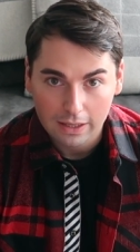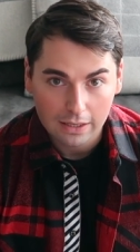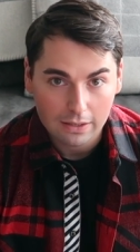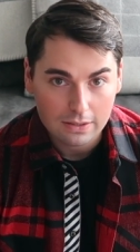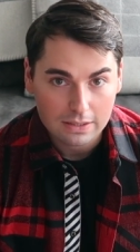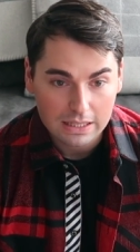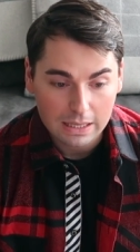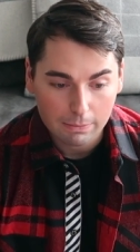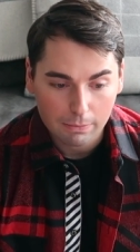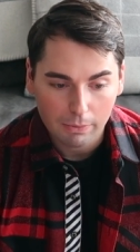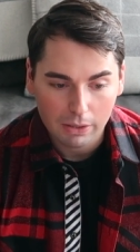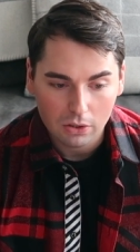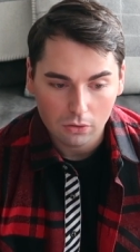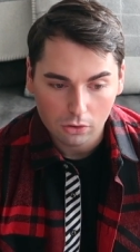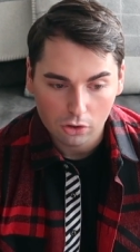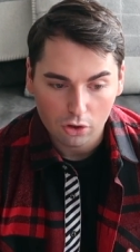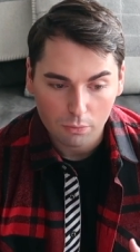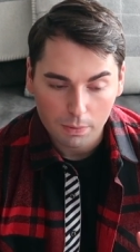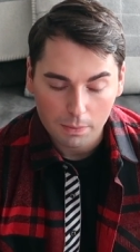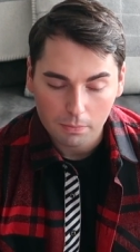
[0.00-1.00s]
At the same time, I know a
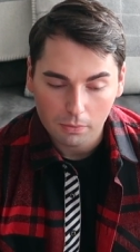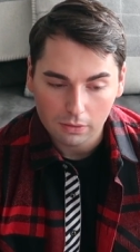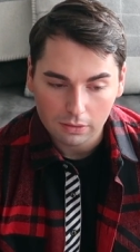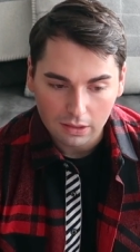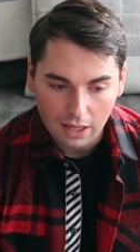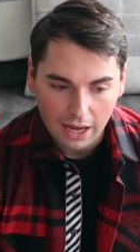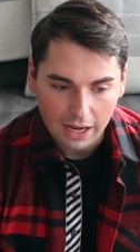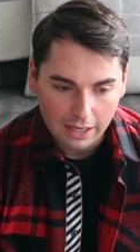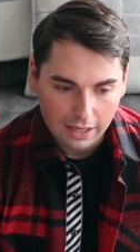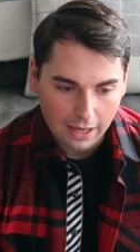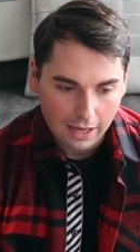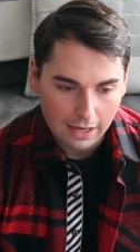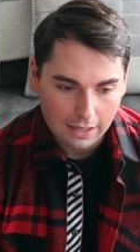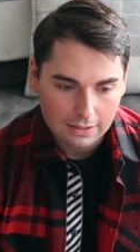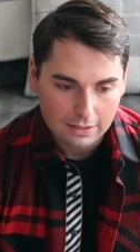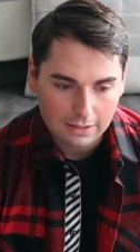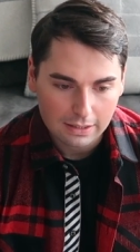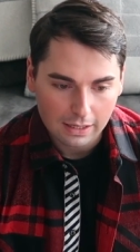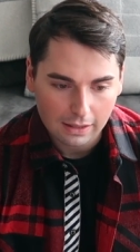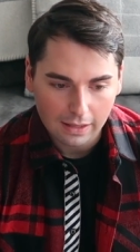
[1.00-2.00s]
lot of people like
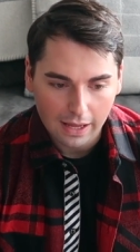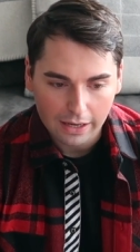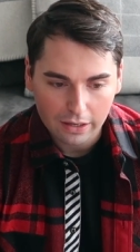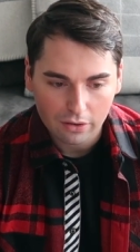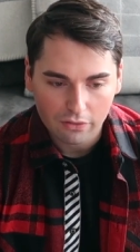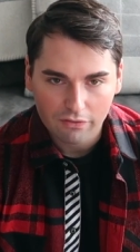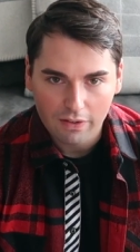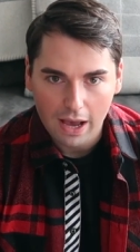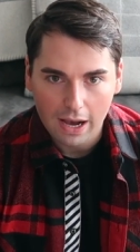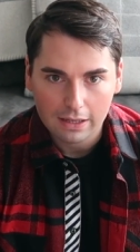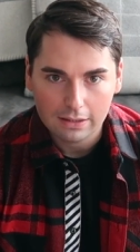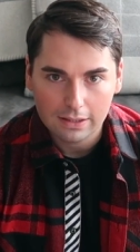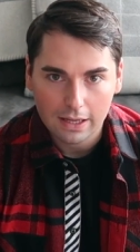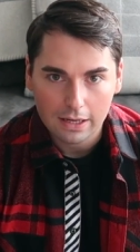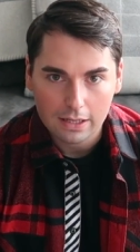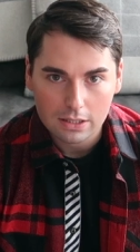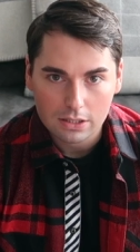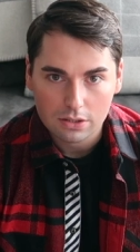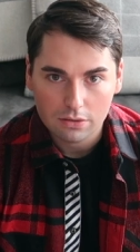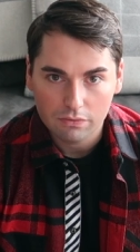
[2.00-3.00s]
it. They like the fact that
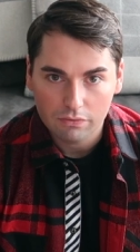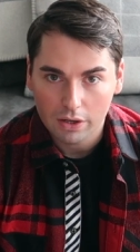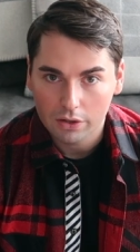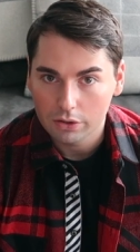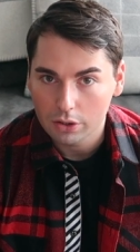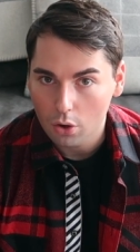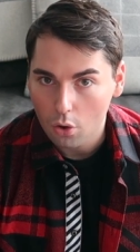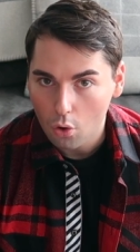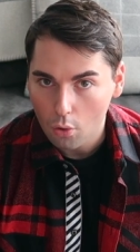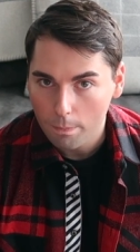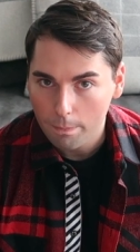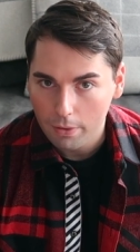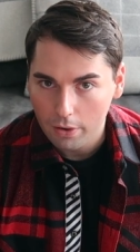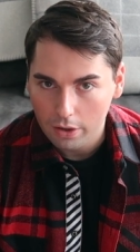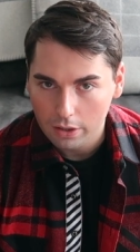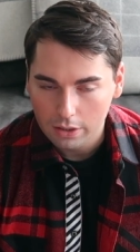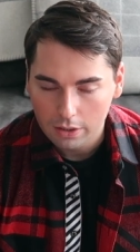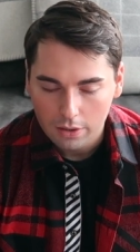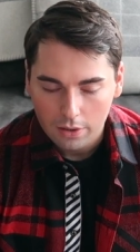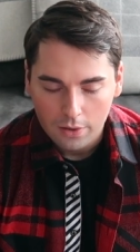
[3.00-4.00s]
it's very
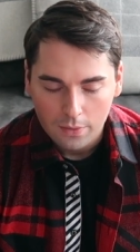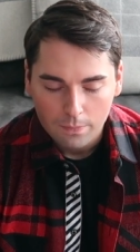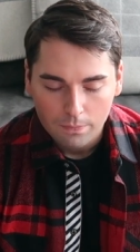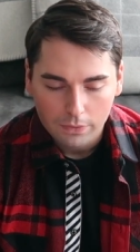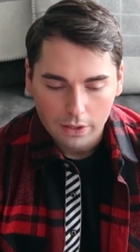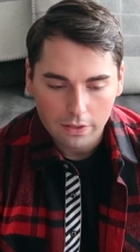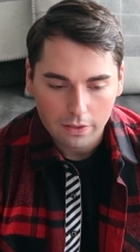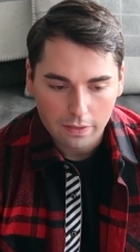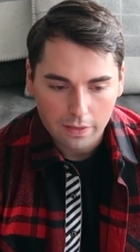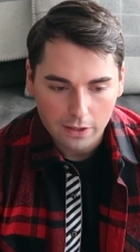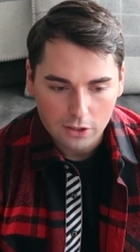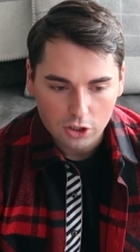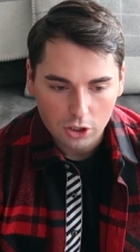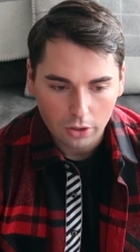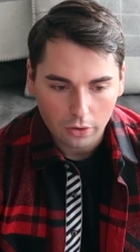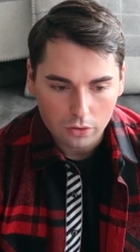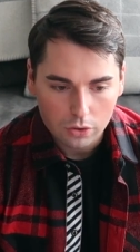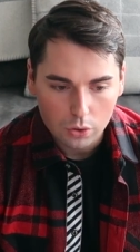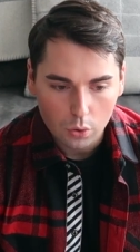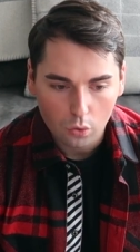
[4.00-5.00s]
open. It's essentially
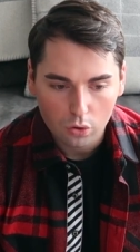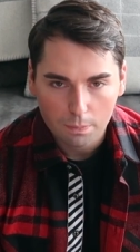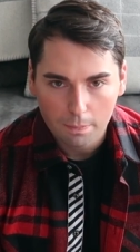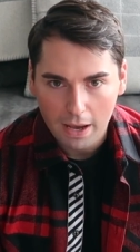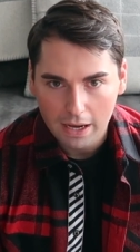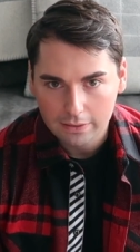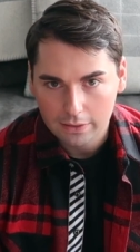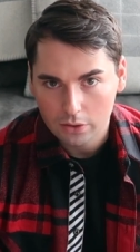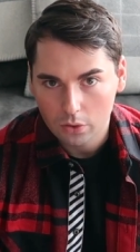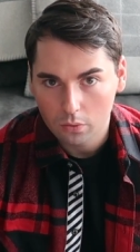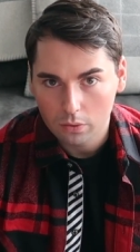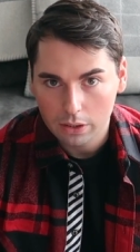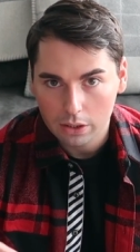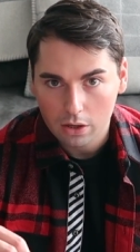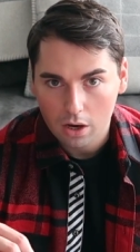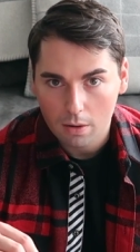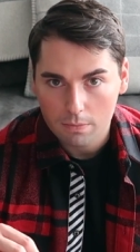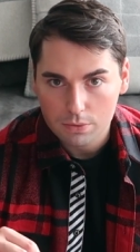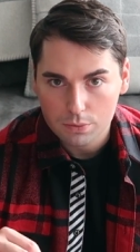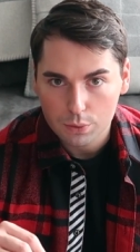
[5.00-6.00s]
a tote bag that only
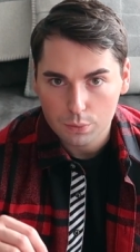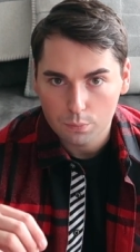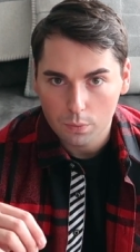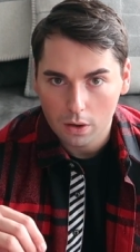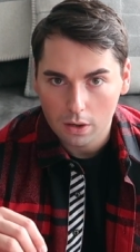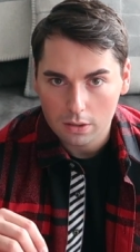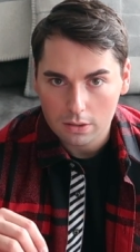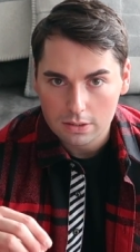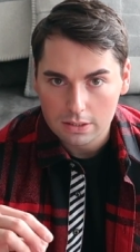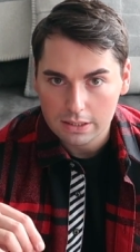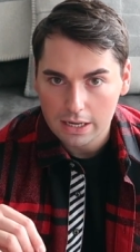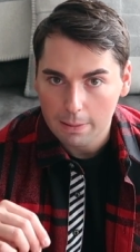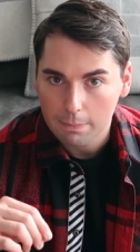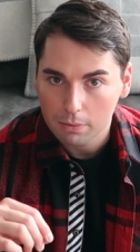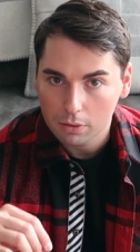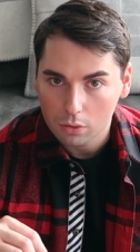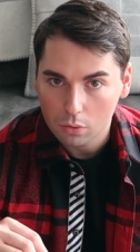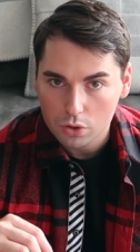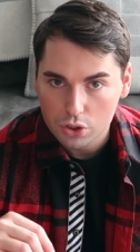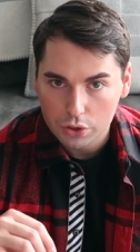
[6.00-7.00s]
comes with one
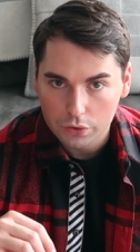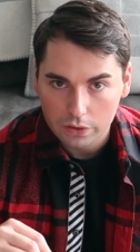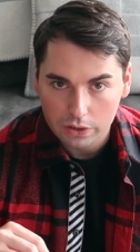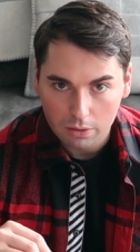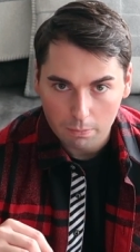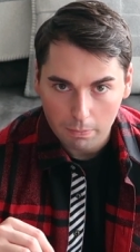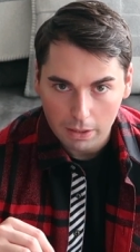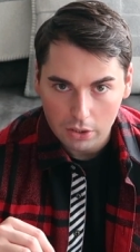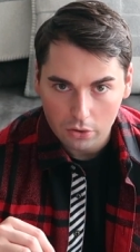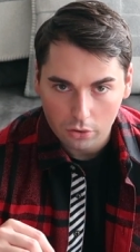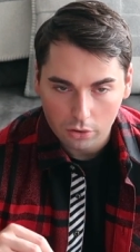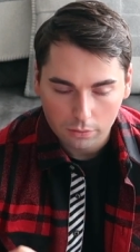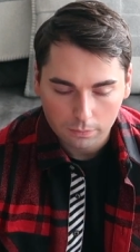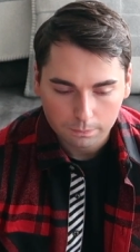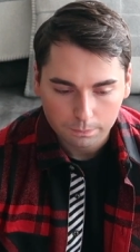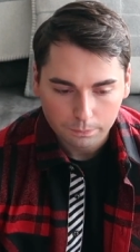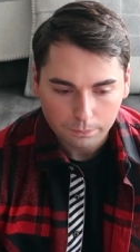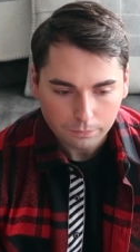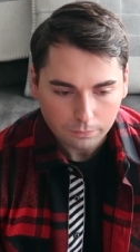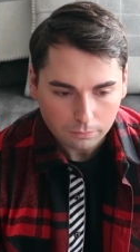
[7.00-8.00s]
snap closure in the
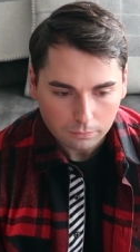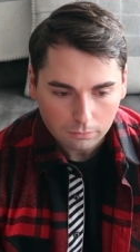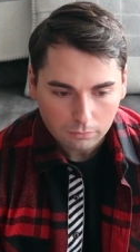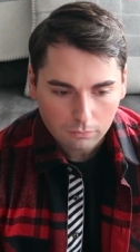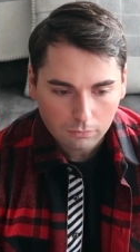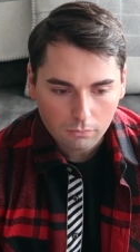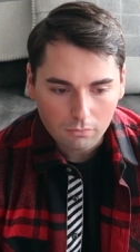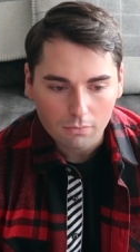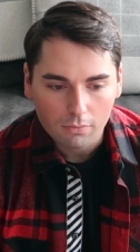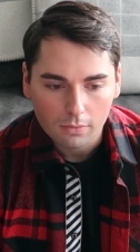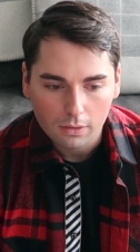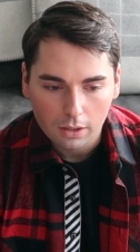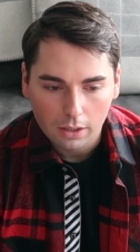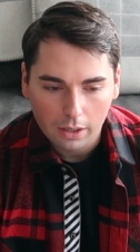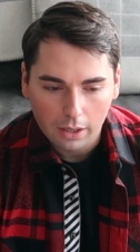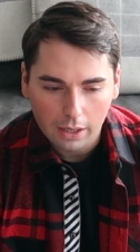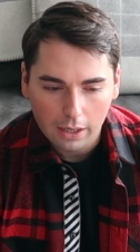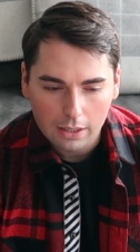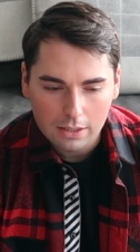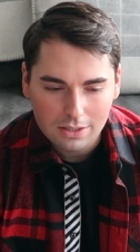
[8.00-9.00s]
middle.
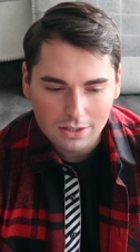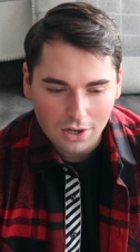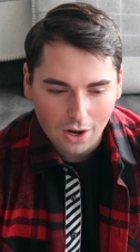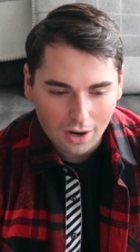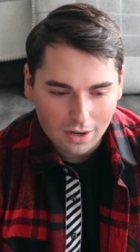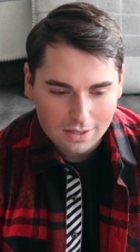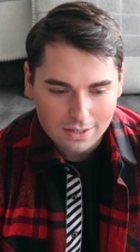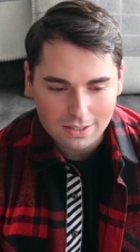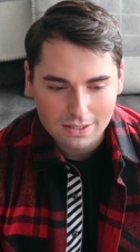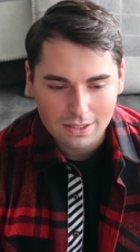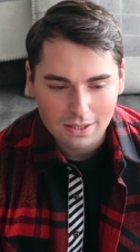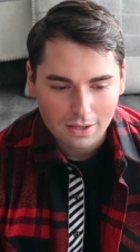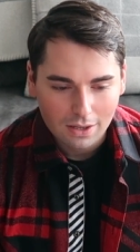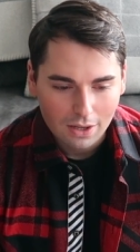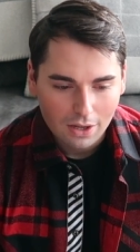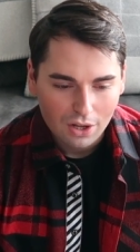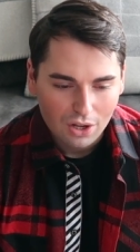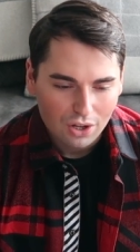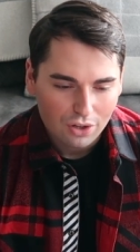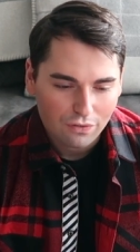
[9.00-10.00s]
It does
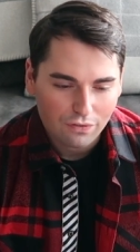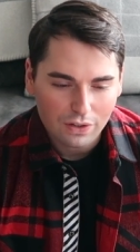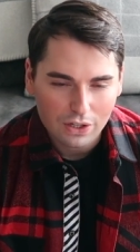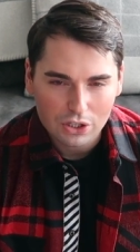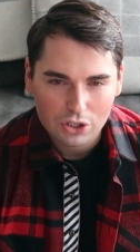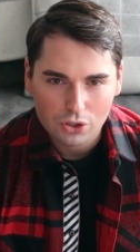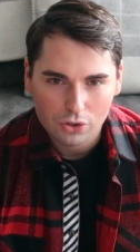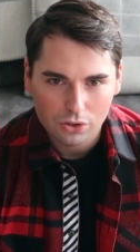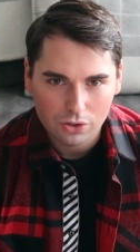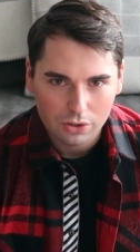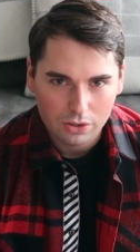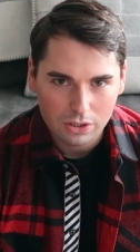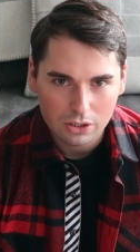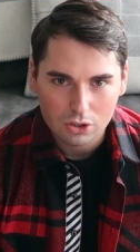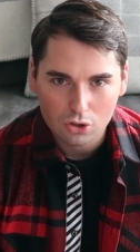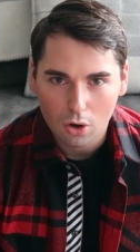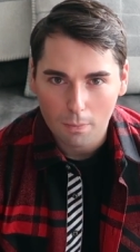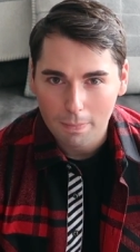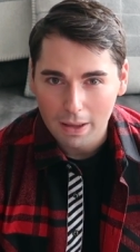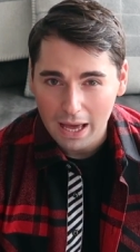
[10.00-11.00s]
feature the
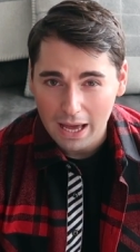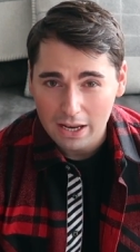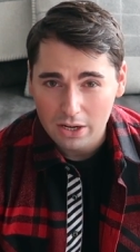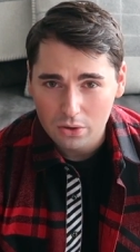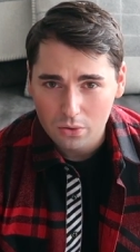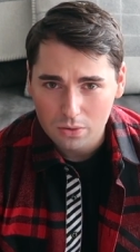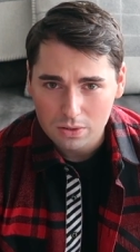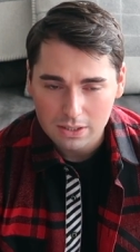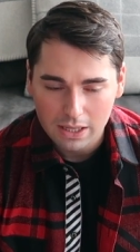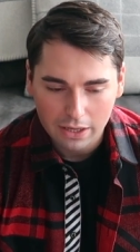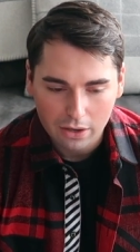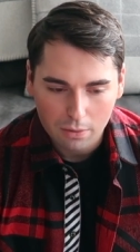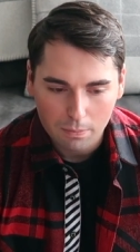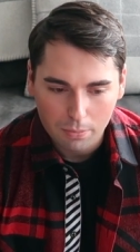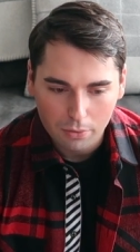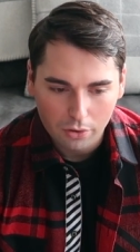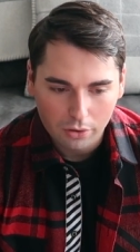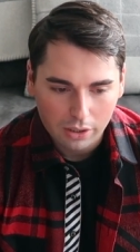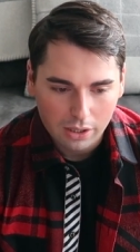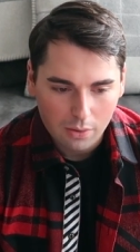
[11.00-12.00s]
top handles like a
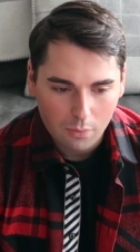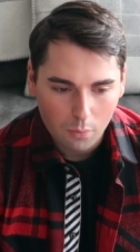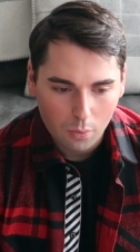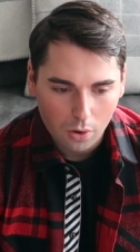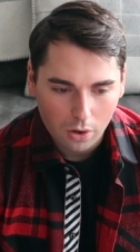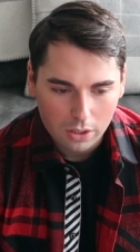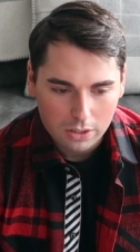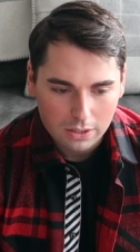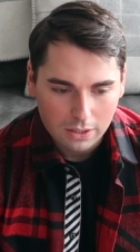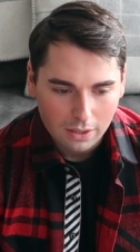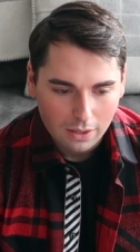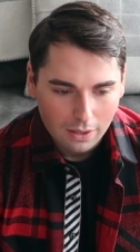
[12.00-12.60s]
Birkin would.